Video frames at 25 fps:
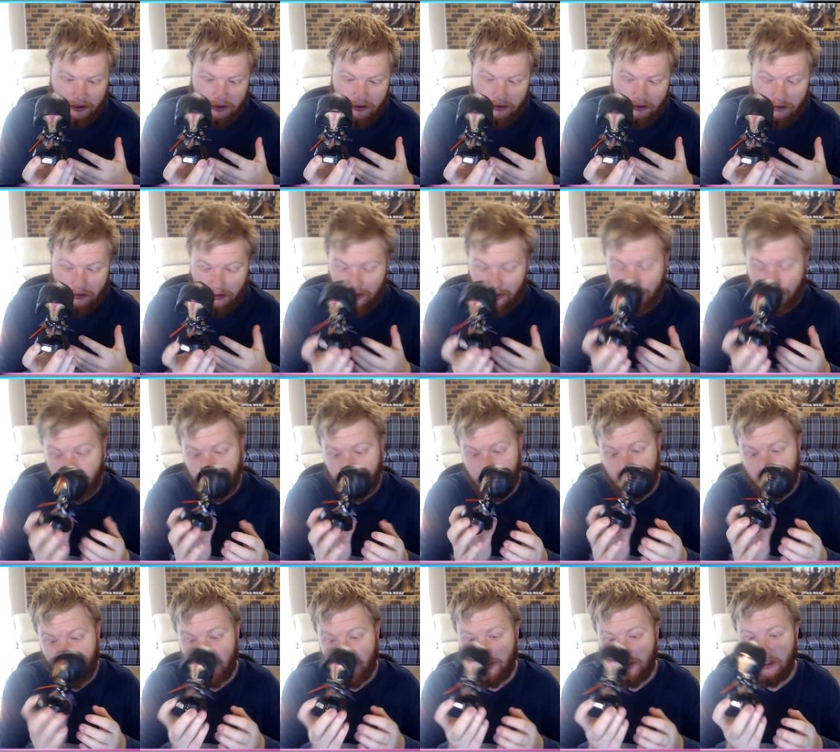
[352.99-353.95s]

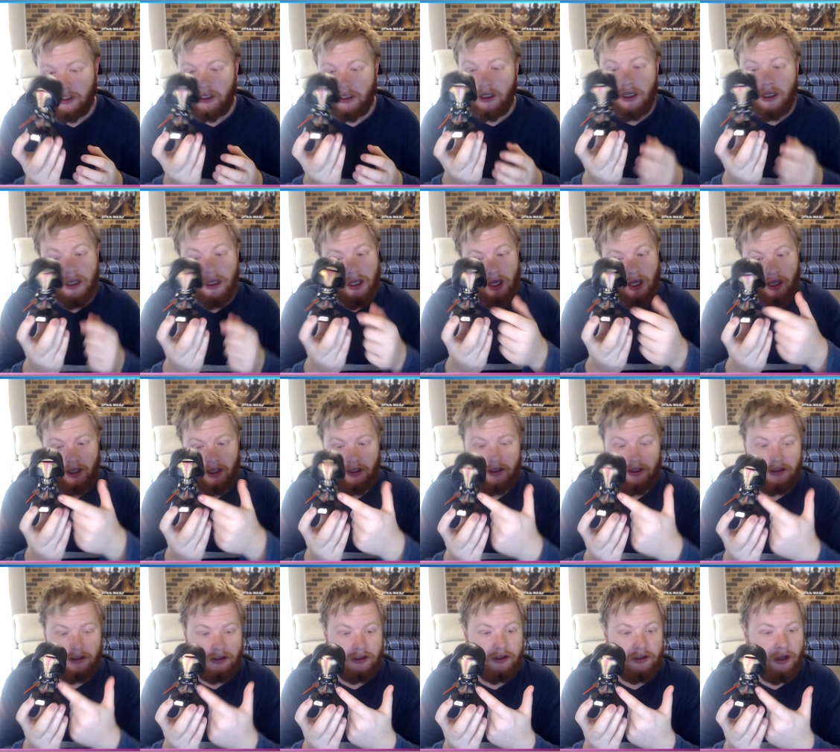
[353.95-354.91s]
Trooper.
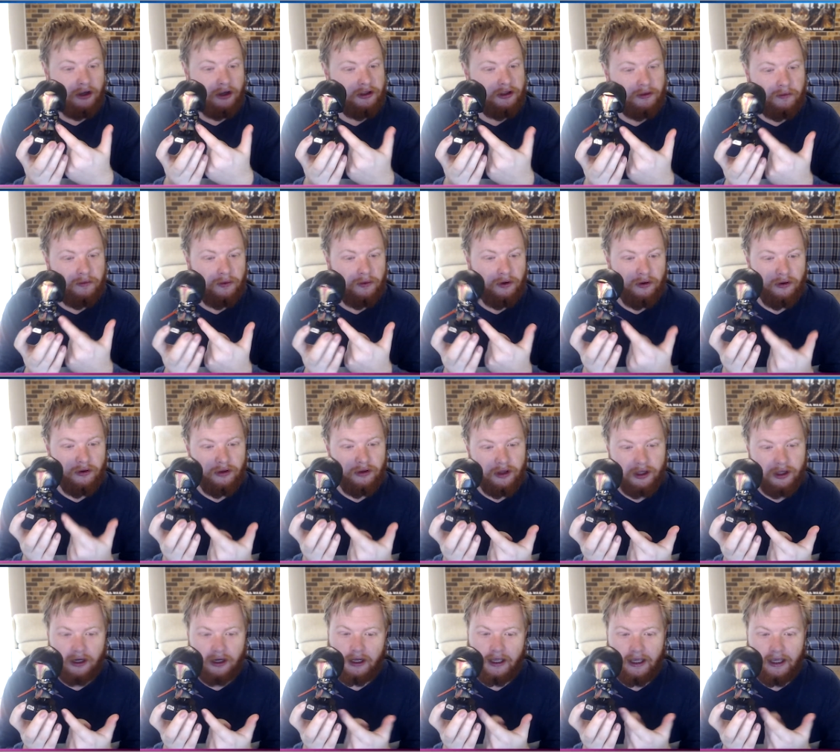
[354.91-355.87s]
It's notable
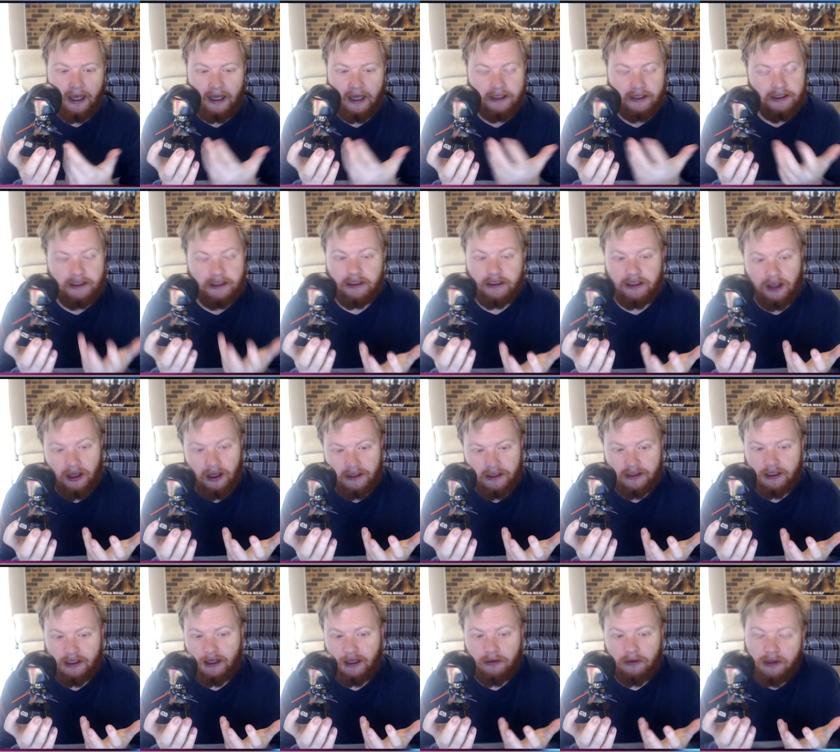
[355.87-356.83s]
that he has his
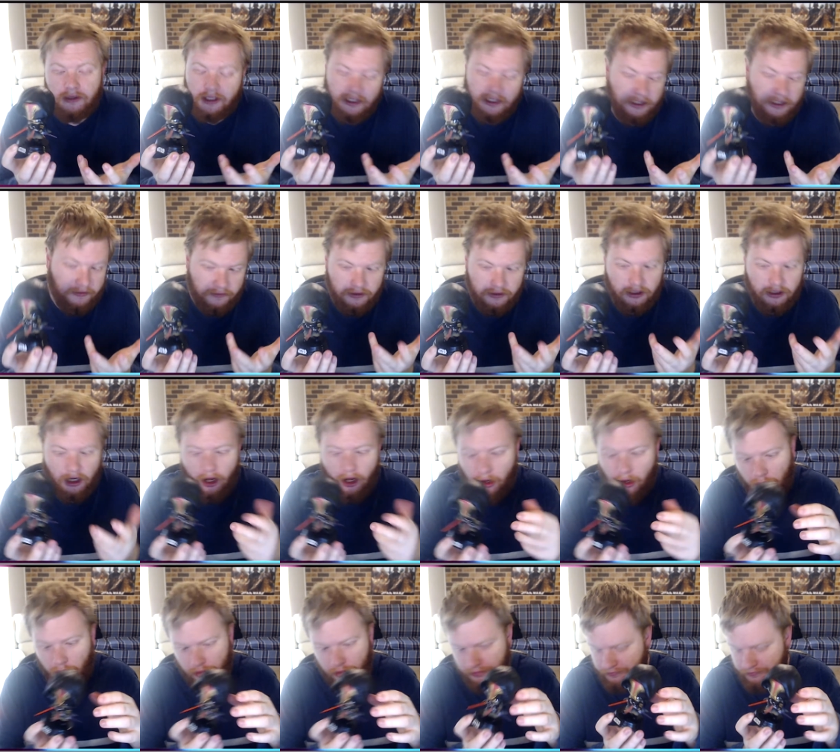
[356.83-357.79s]
lightsaber in a different
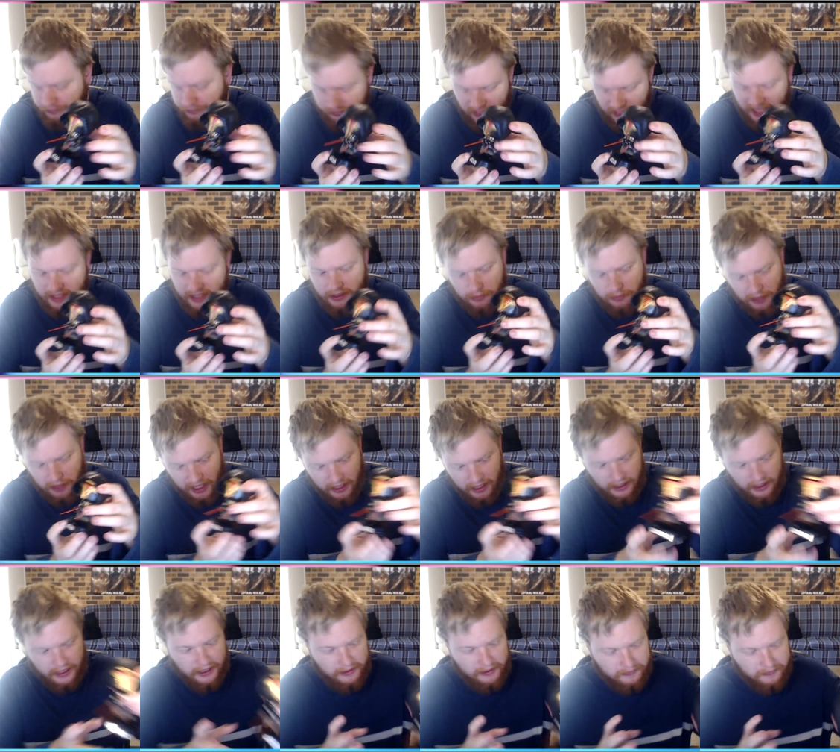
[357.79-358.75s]
hold. That's about
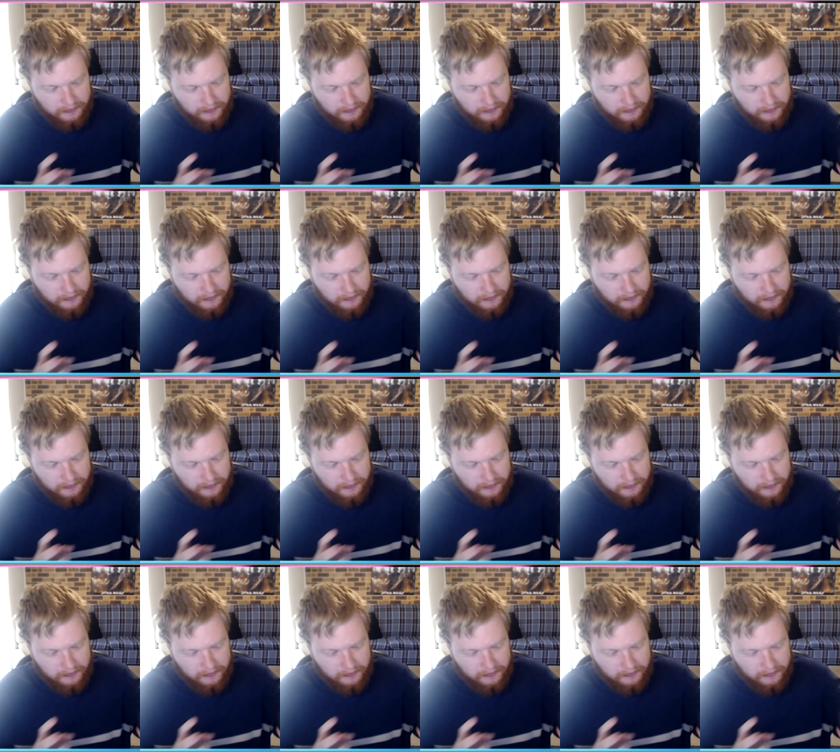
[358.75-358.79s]
it.